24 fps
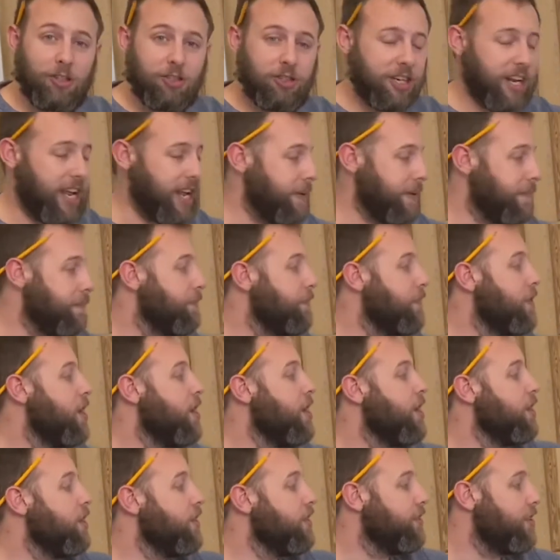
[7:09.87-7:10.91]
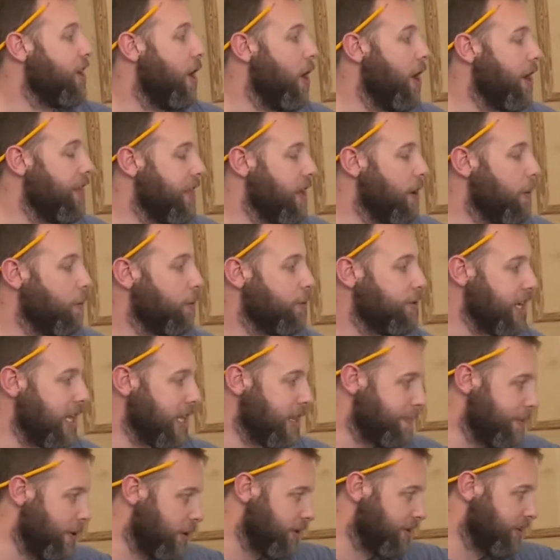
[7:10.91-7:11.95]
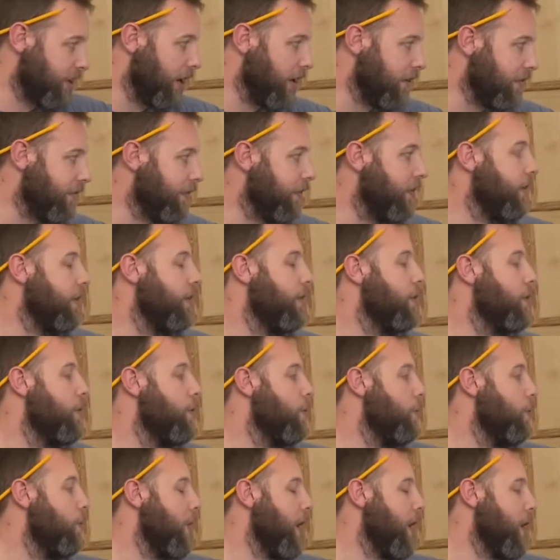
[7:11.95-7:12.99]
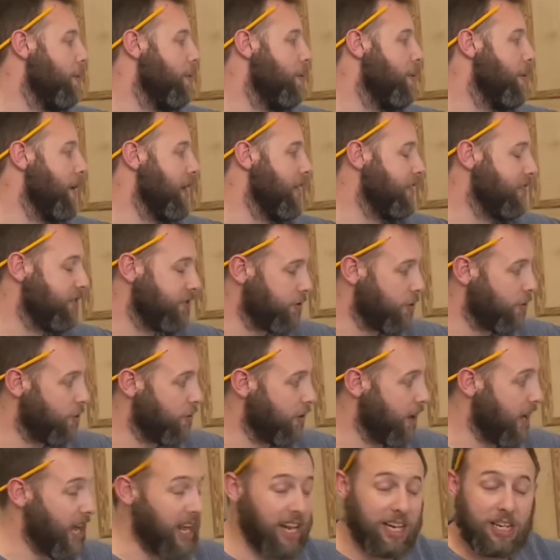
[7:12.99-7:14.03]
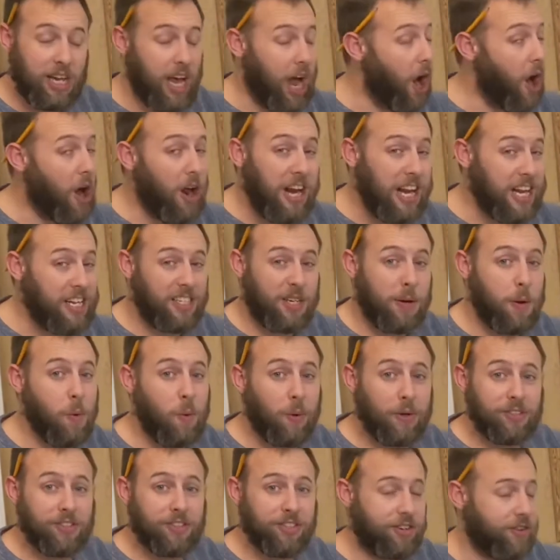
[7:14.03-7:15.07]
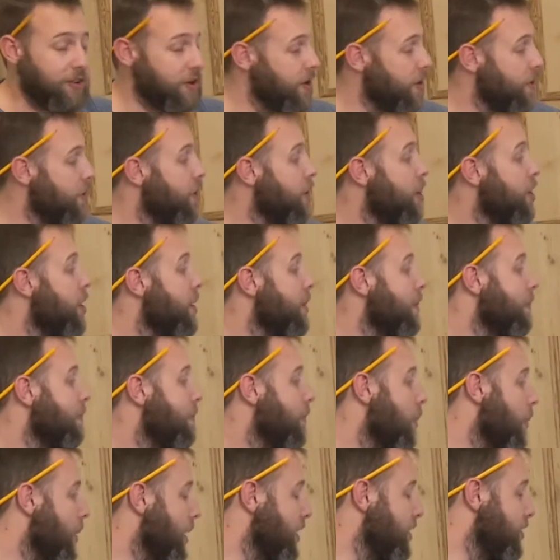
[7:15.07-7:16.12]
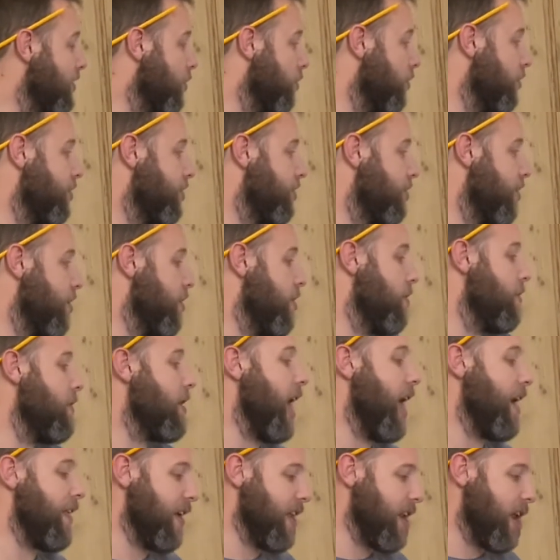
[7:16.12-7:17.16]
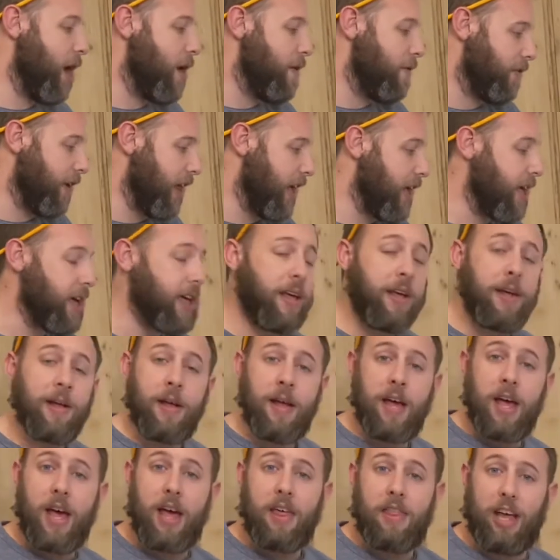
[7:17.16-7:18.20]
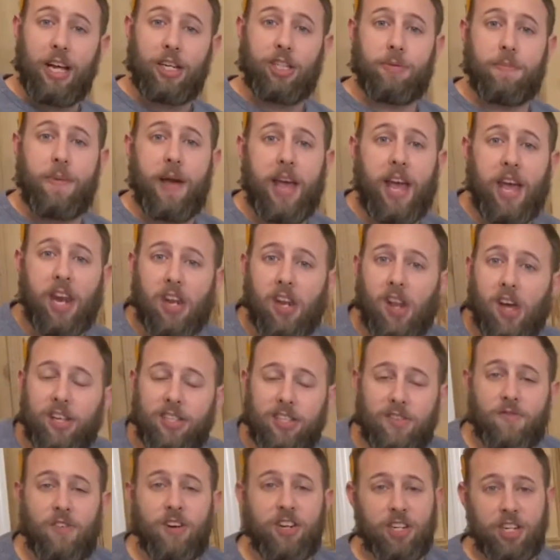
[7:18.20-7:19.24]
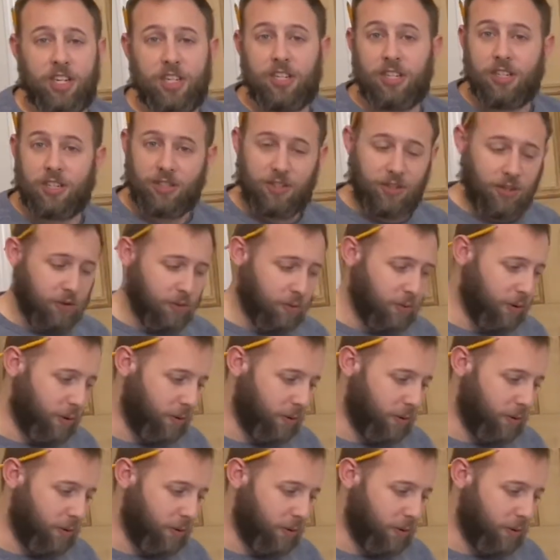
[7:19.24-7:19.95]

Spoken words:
in. So I think we'll take the books off, we will install it, only needs to do 1 screw, but we'll install a screw, and then hopefully that should make it nice and rigid to the wall.